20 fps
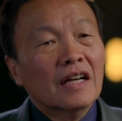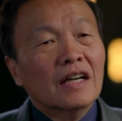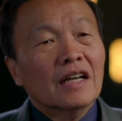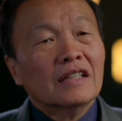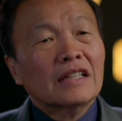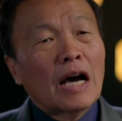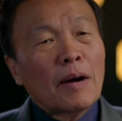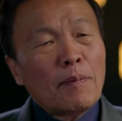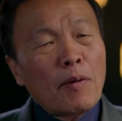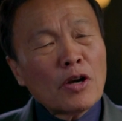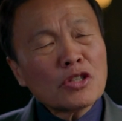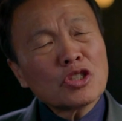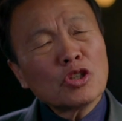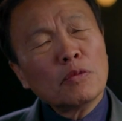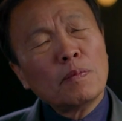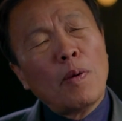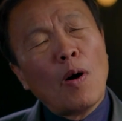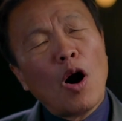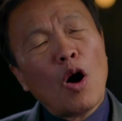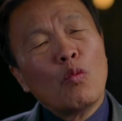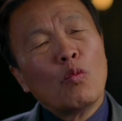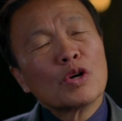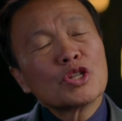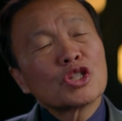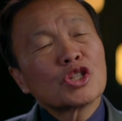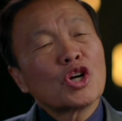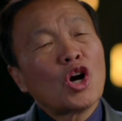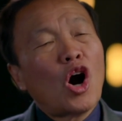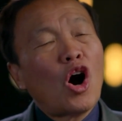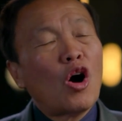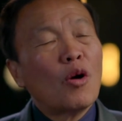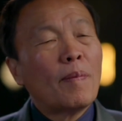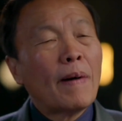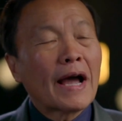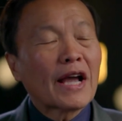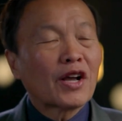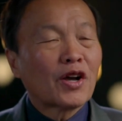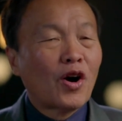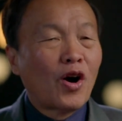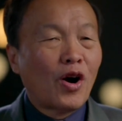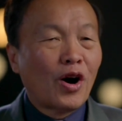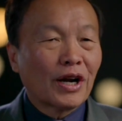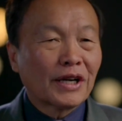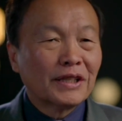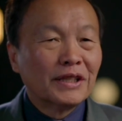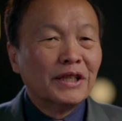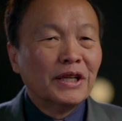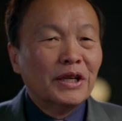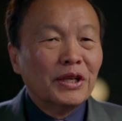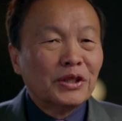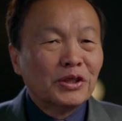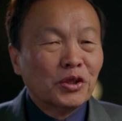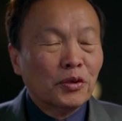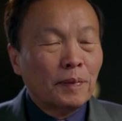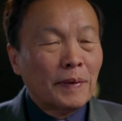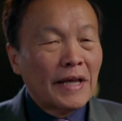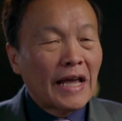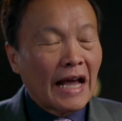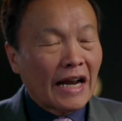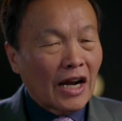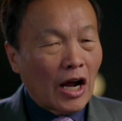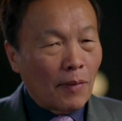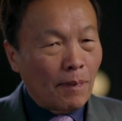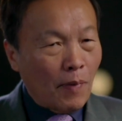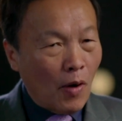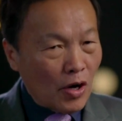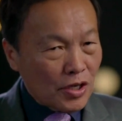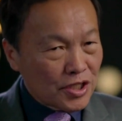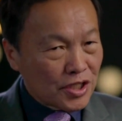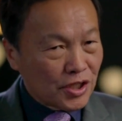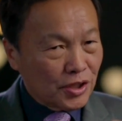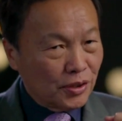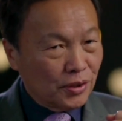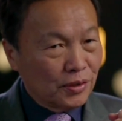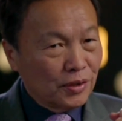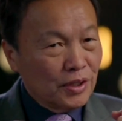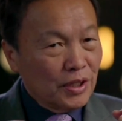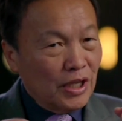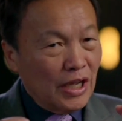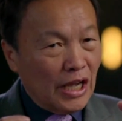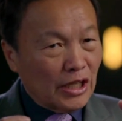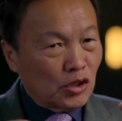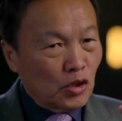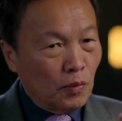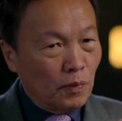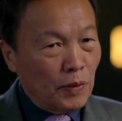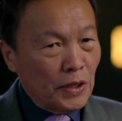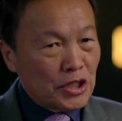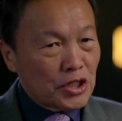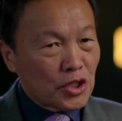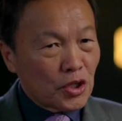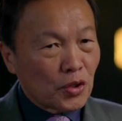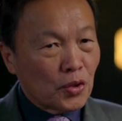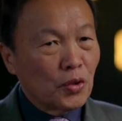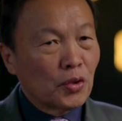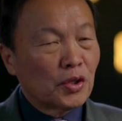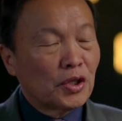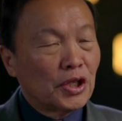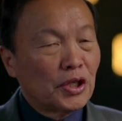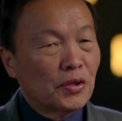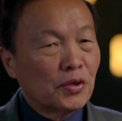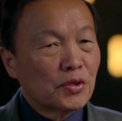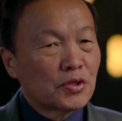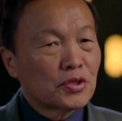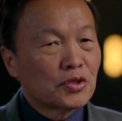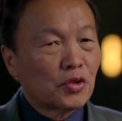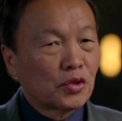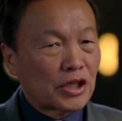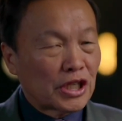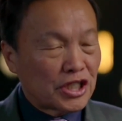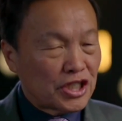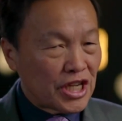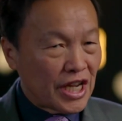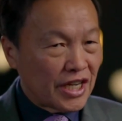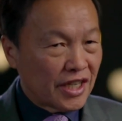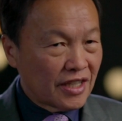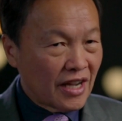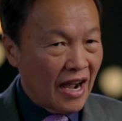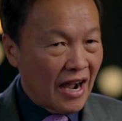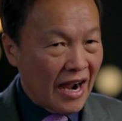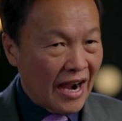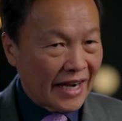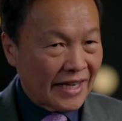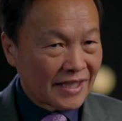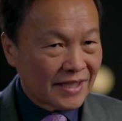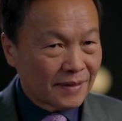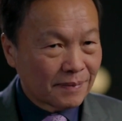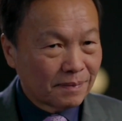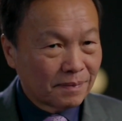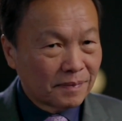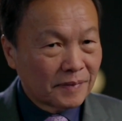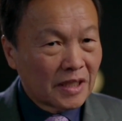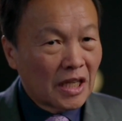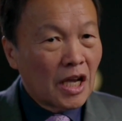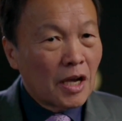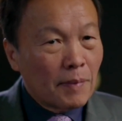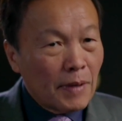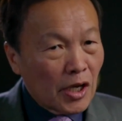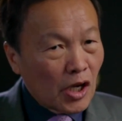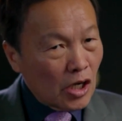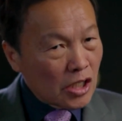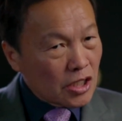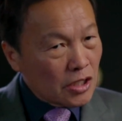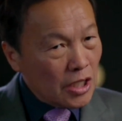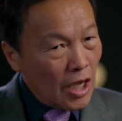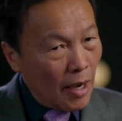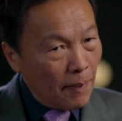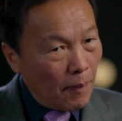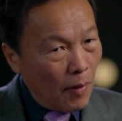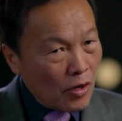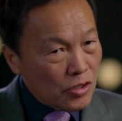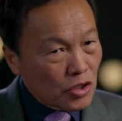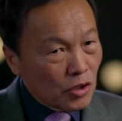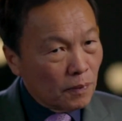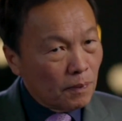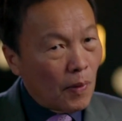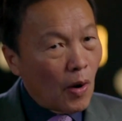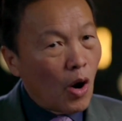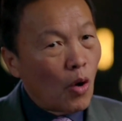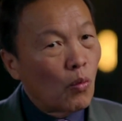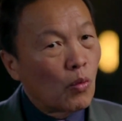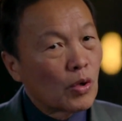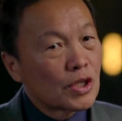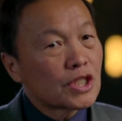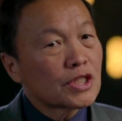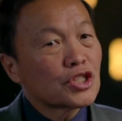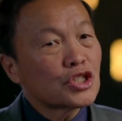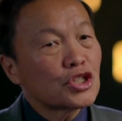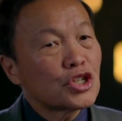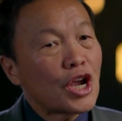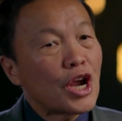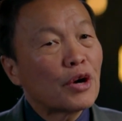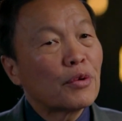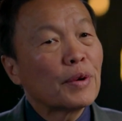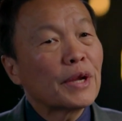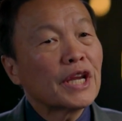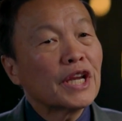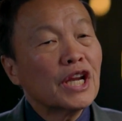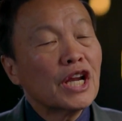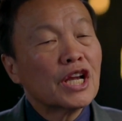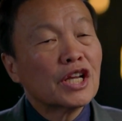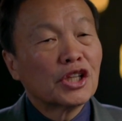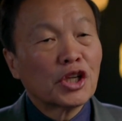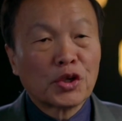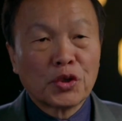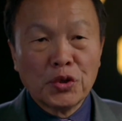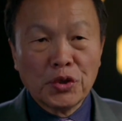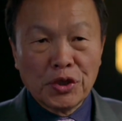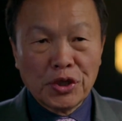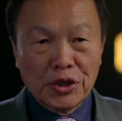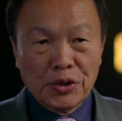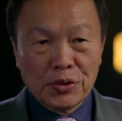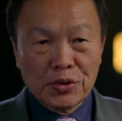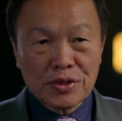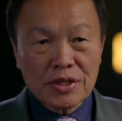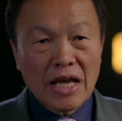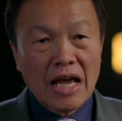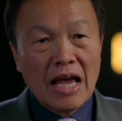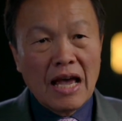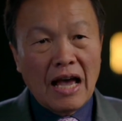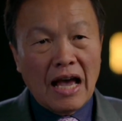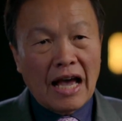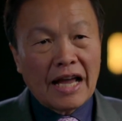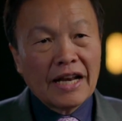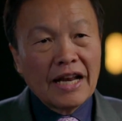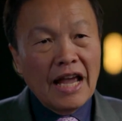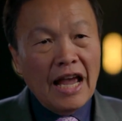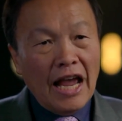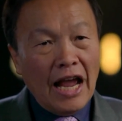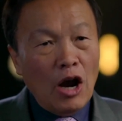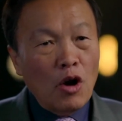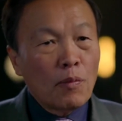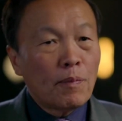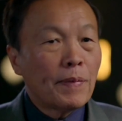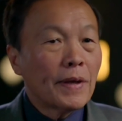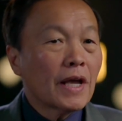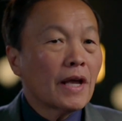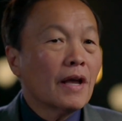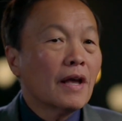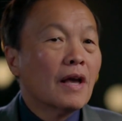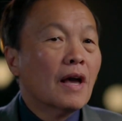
The Apostle Paul was called by God to be an apostle and to preach the good news to the Gentiles. Because the Apostle Paul was sharing the good news and helping